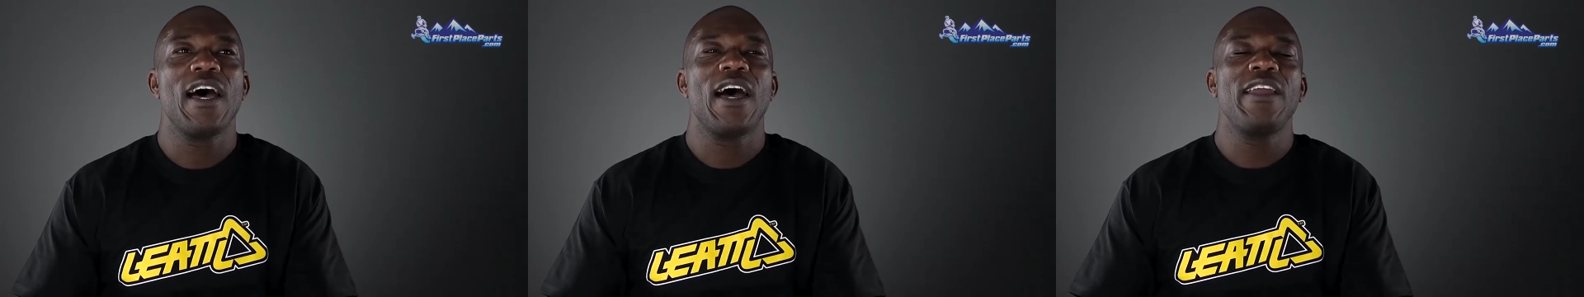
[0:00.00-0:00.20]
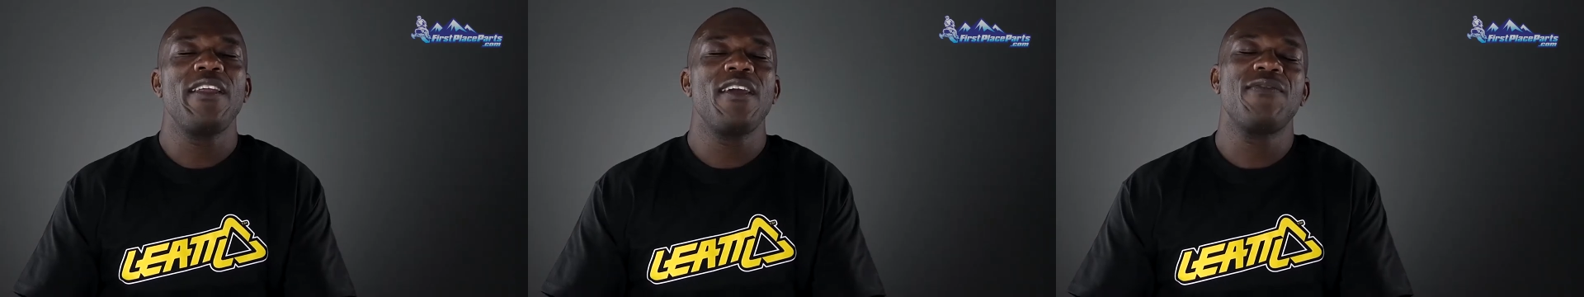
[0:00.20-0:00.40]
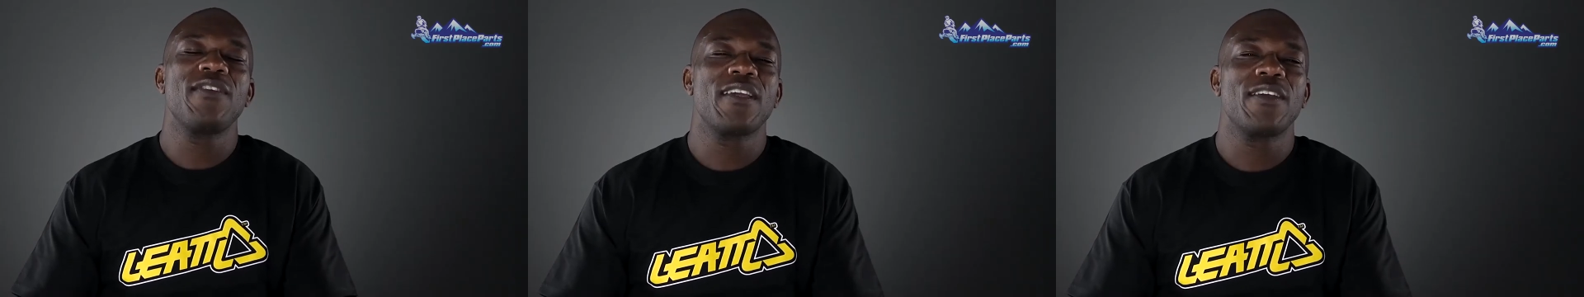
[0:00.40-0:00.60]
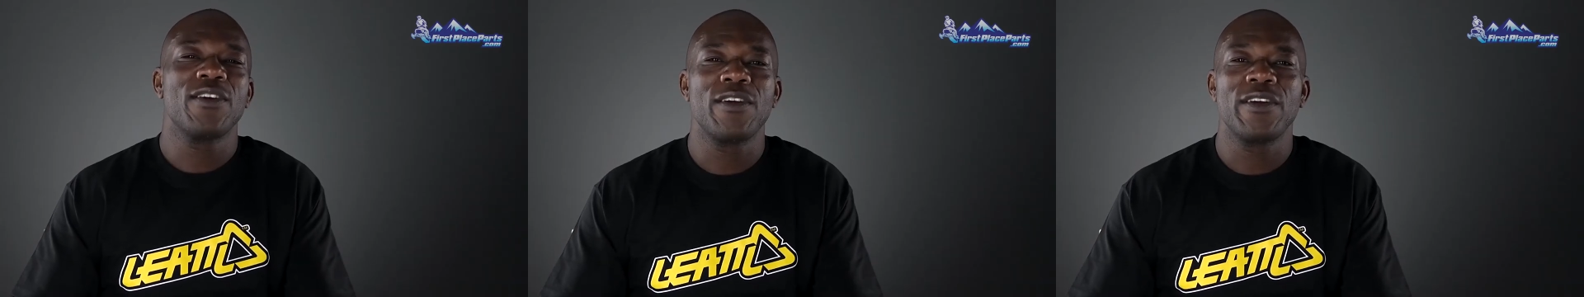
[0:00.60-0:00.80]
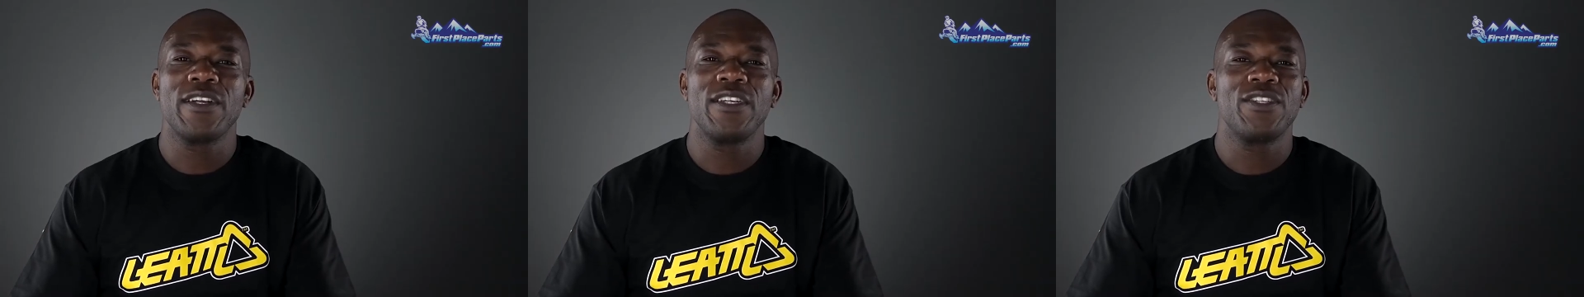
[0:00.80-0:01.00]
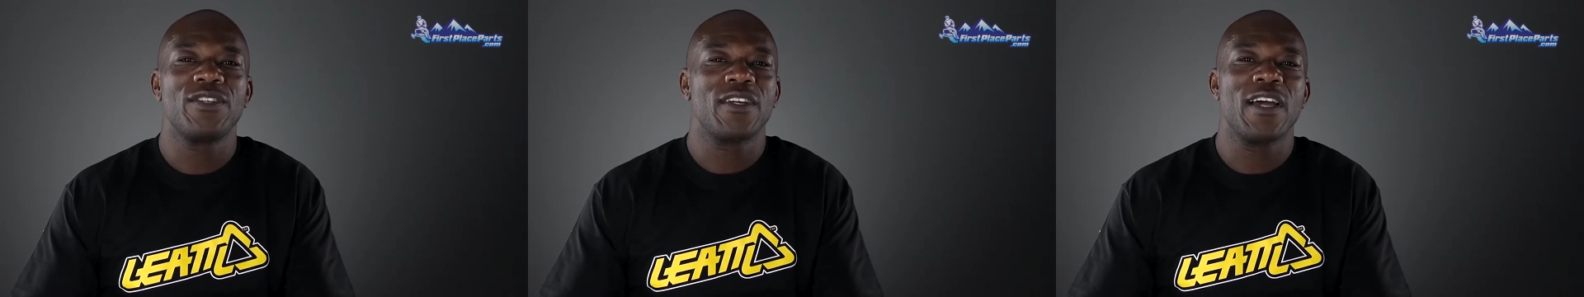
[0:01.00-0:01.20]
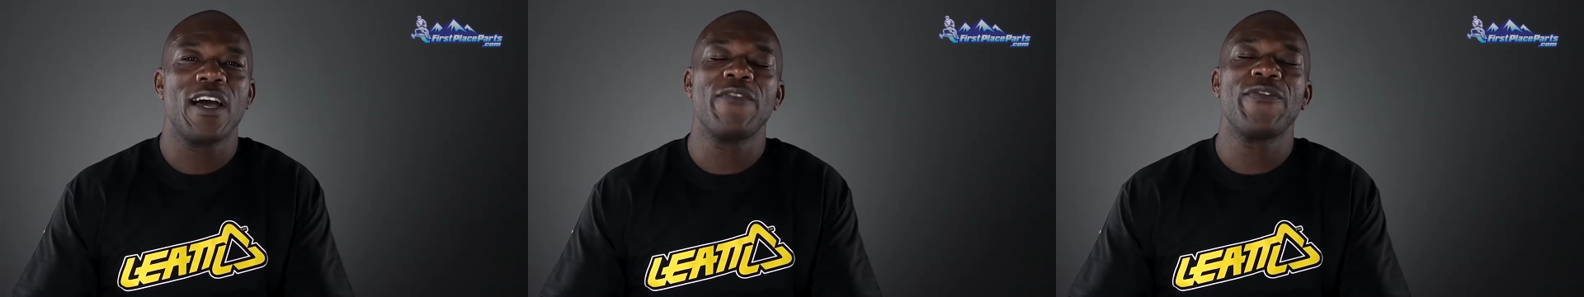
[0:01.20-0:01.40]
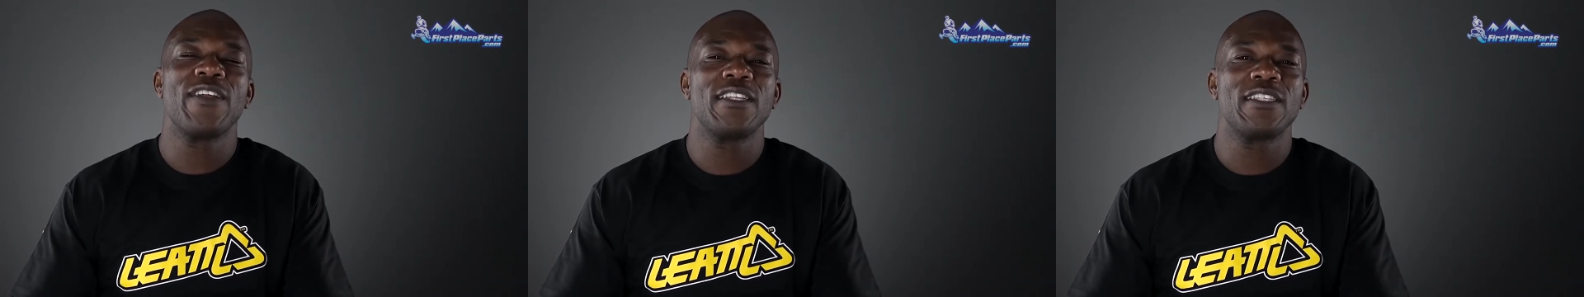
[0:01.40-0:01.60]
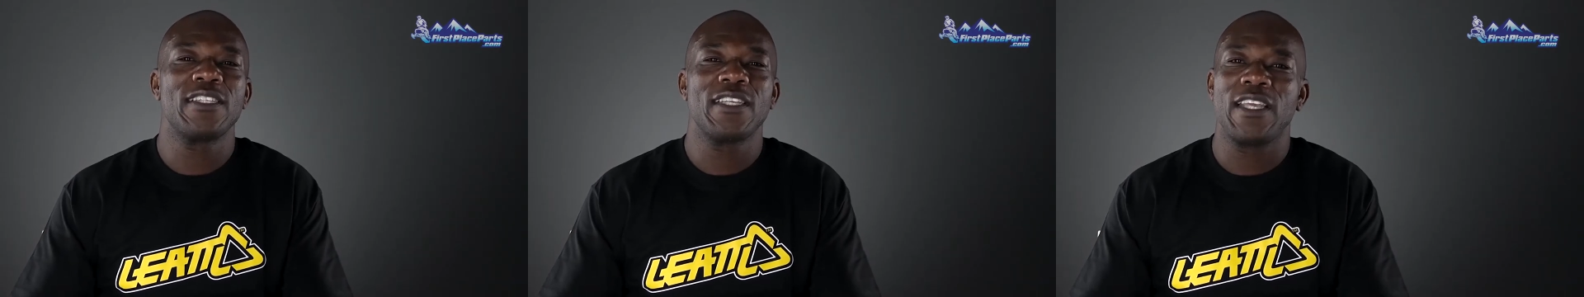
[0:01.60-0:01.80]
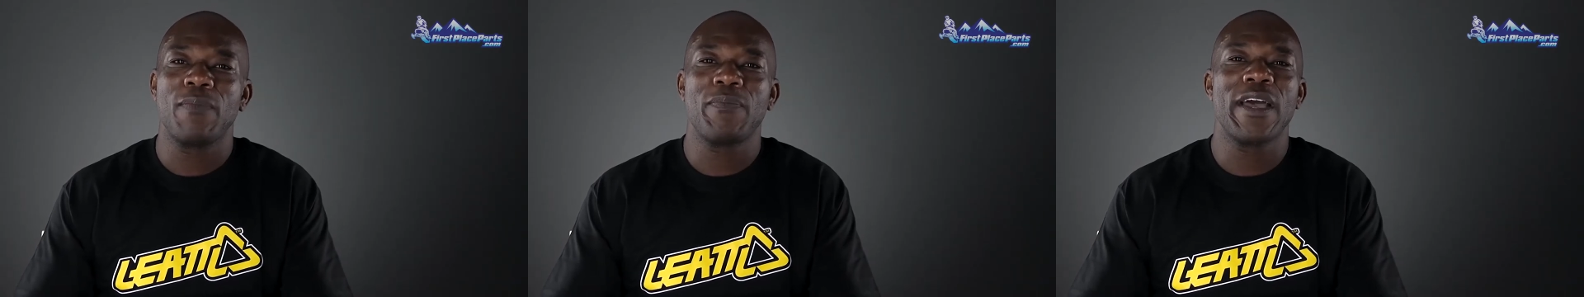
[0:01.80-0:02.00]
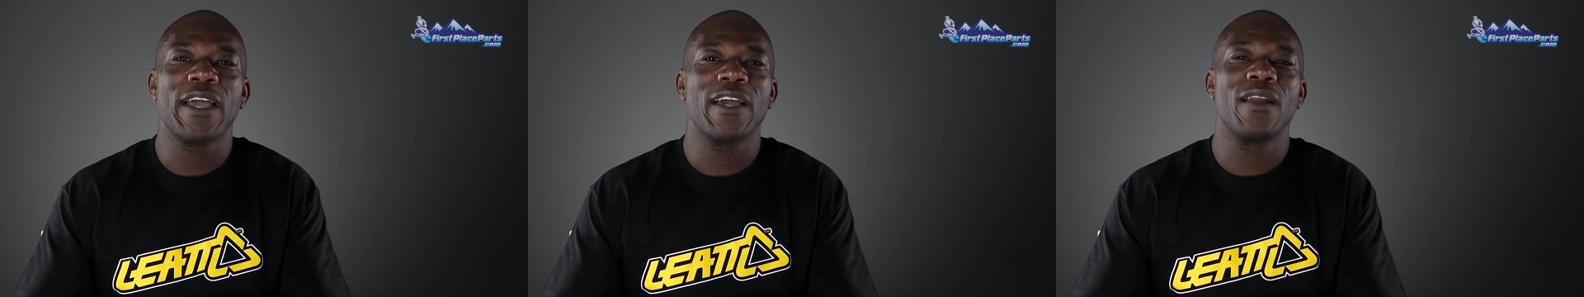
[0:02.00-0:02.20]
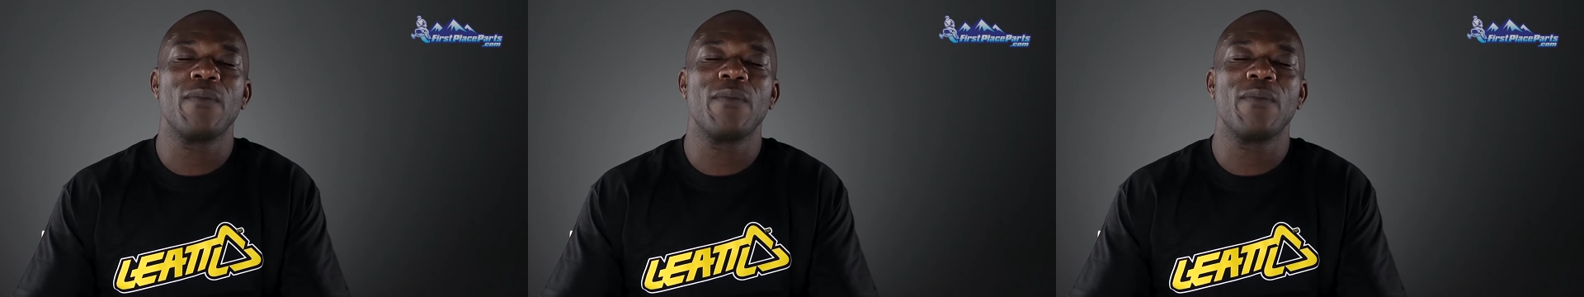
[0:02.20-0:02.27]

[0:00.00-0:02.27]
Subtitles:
how do you have the courage or confidence to get back